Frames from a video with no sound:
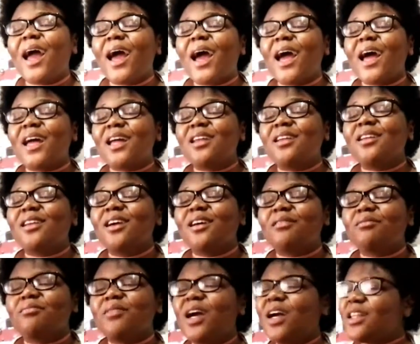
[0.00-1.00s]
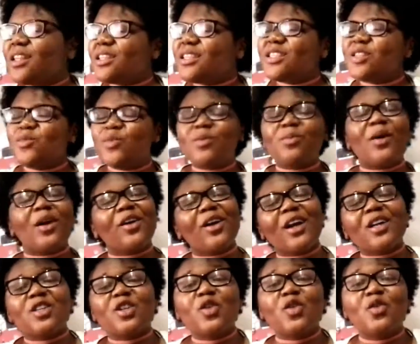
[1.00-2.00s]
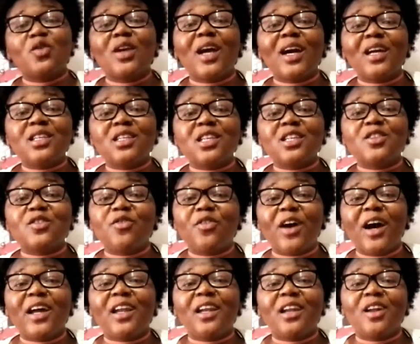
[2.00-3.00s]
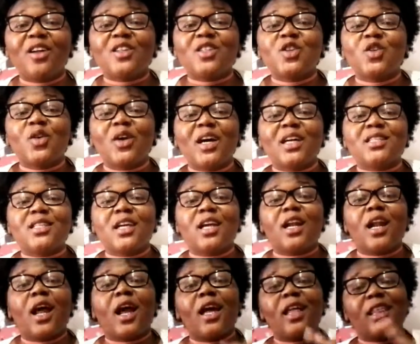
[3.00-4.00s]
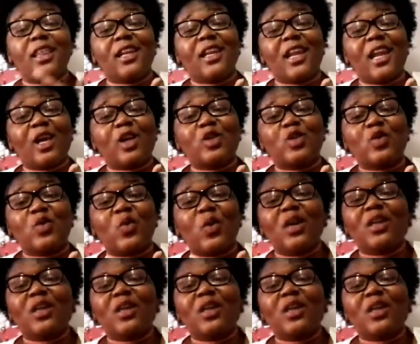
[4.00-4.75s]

And yeah, this has been my reaction to Youngjae's Fine, and I'll see you guys in the next